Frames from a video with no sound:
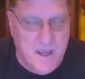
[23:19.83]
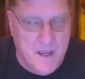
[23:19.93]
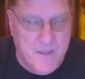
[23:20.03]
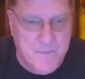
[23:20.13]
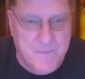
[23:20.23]

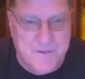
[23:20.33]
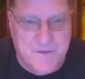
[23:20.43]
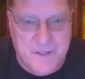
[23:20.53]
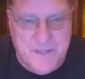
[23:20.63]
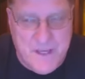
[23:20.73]
The
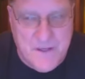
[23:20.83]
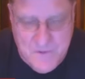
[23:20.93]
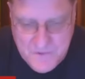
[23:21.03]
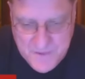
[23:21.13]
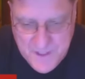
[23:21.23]
missile that they
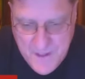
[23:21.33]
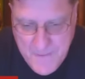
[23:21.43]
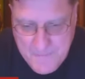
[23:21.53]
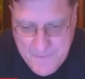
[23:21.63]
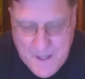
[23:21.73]
used
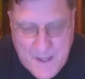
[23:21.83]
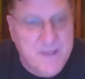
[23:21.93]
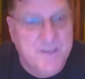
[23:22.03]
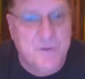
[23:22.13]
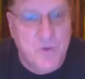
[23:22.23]

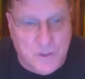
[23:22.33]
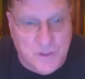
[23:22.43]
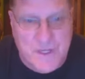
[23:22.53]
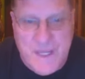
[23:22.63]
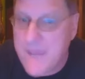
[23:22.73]
is
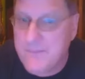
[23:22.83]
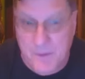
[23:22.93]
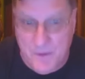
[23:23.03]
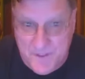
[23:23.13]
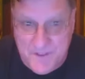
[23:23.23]
nuclear
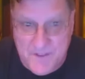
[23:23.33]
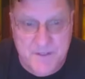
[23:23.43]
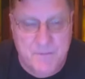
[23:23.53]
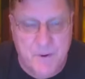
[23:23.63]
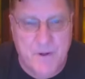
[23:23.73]
capable, and this
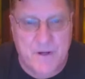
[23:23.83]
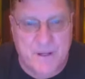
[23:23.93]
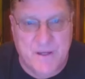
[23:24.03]
is important.